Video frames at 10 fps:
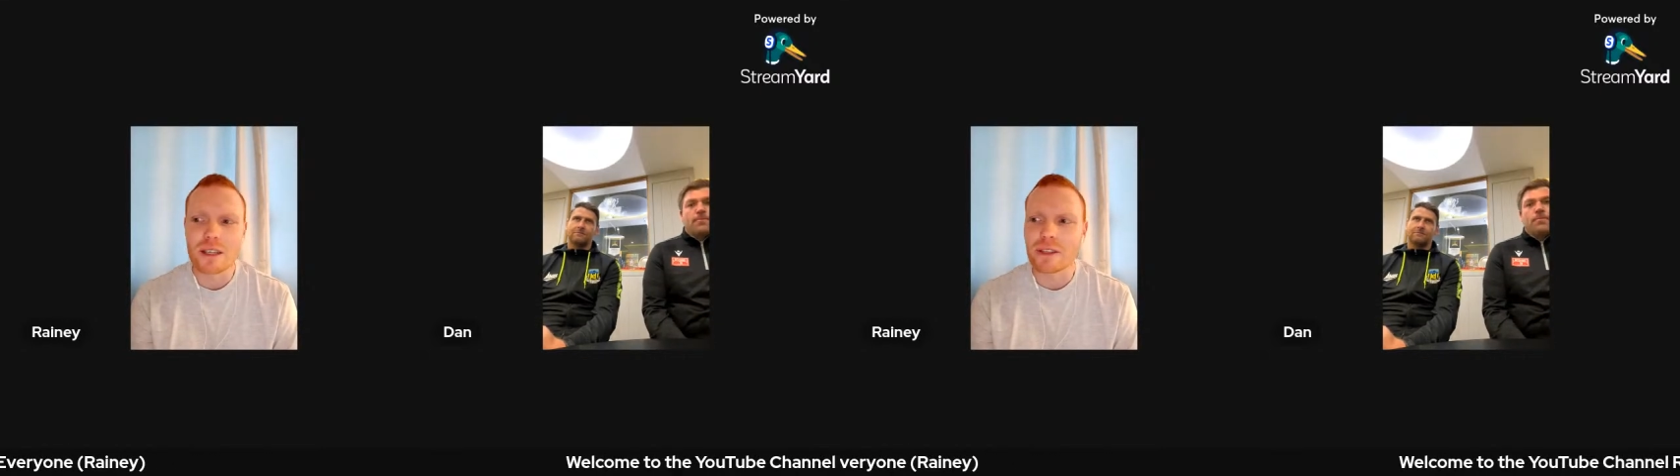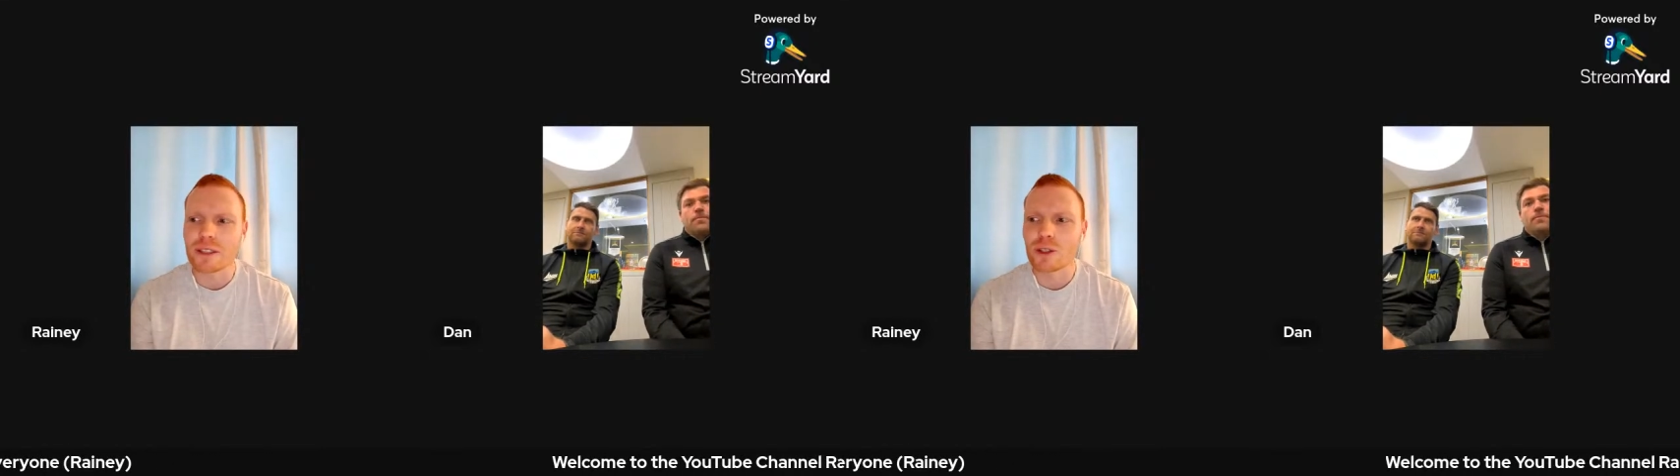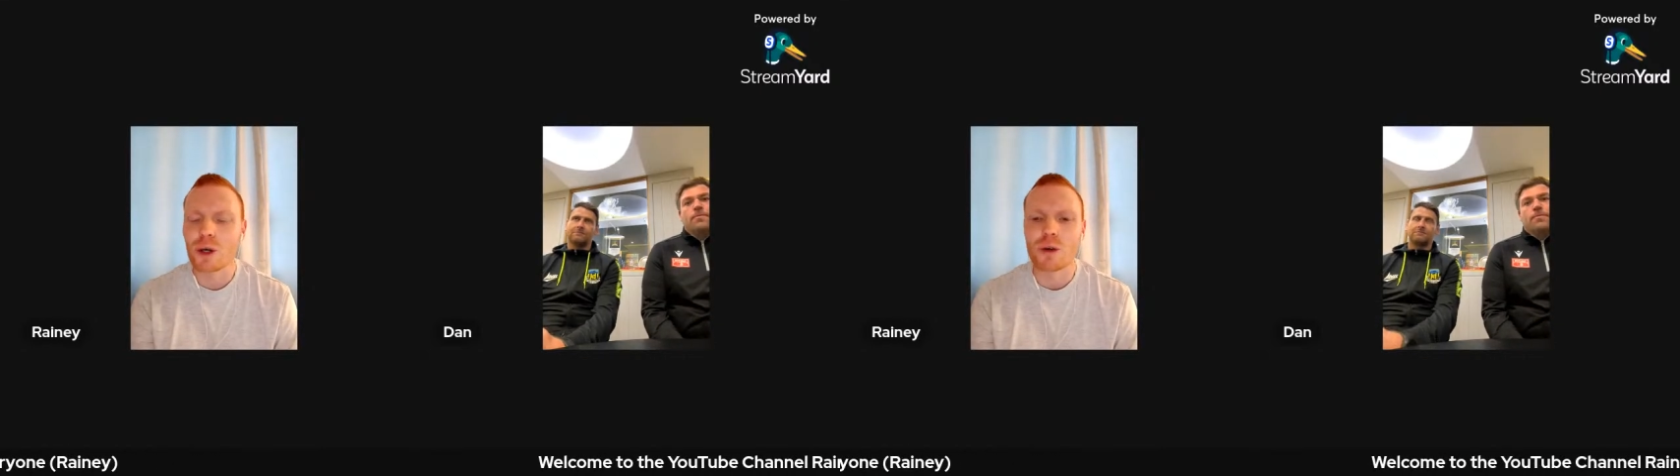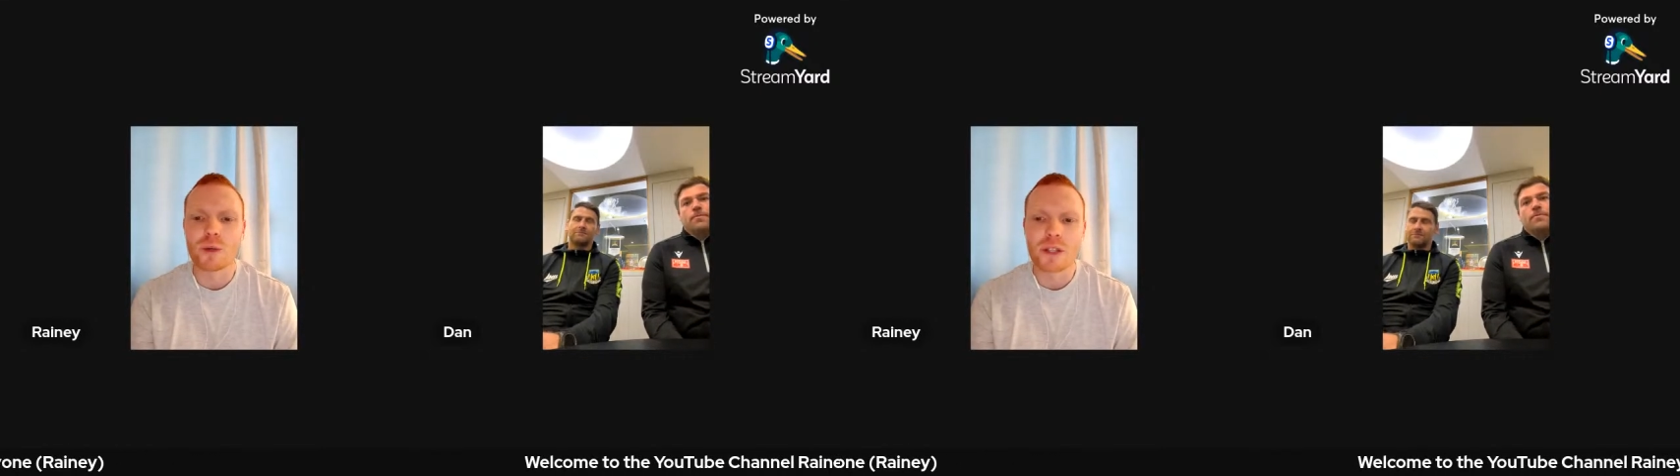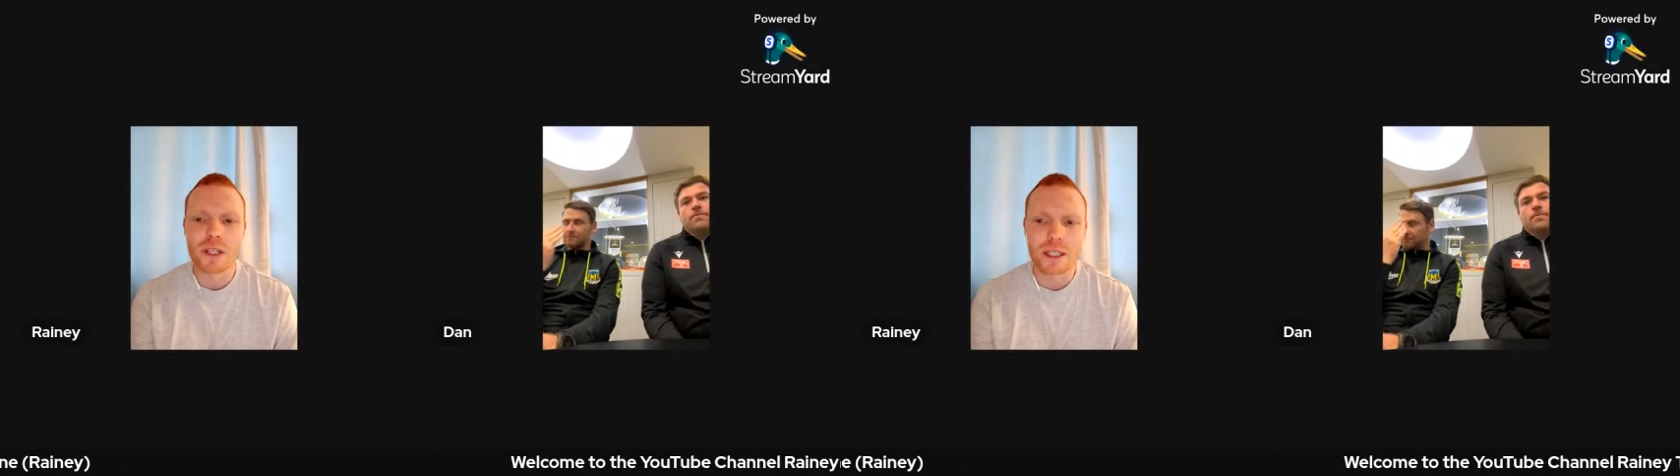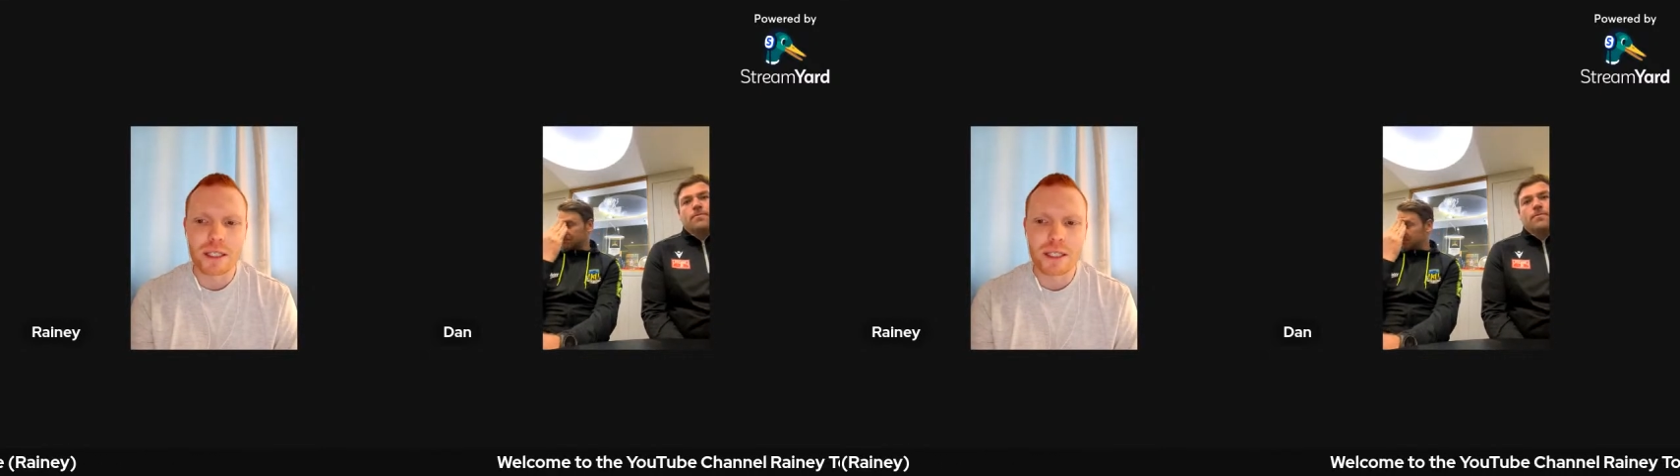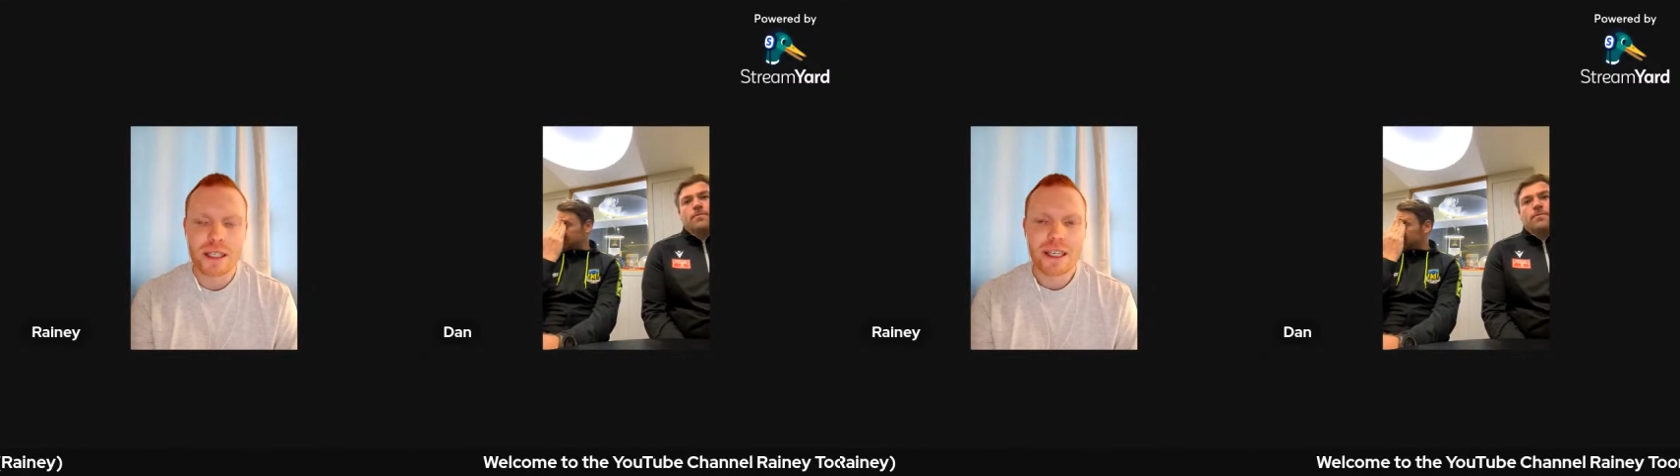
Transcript: I think the talk of winning the league,